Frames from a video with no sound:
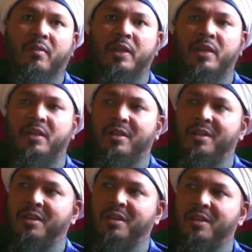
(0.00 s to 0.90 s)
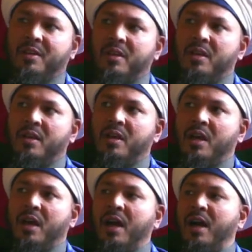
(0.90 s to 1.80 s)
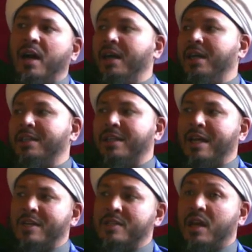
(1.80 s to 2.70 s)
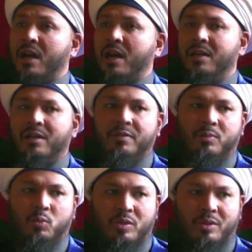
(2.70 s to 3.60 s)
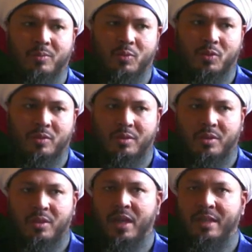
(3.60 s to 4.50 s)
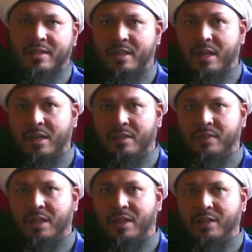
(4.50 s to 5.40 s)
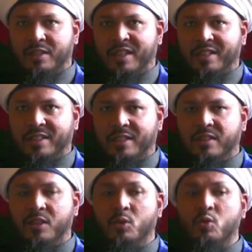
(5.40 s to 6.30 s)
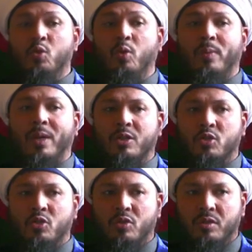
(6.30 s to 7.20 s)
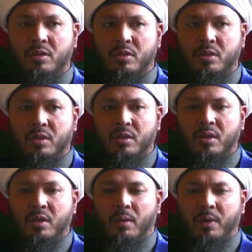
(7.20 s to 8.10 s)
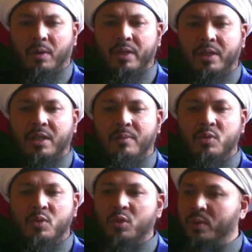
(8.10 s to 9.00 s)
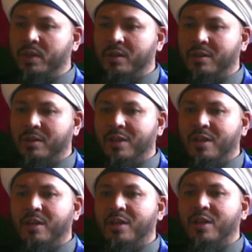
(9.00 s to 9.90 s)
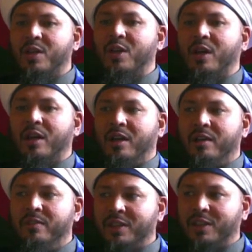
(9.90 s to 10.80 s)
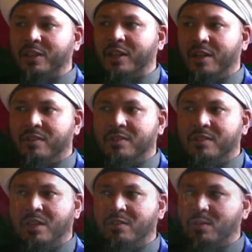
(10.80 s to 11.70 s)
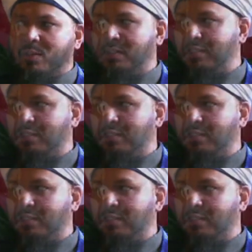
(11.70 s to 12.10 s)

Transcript: Very high class, high level Muslims, high class, high level Ahli Tariqat, they know so much. But when it comes to living the lifestyle of the Prophet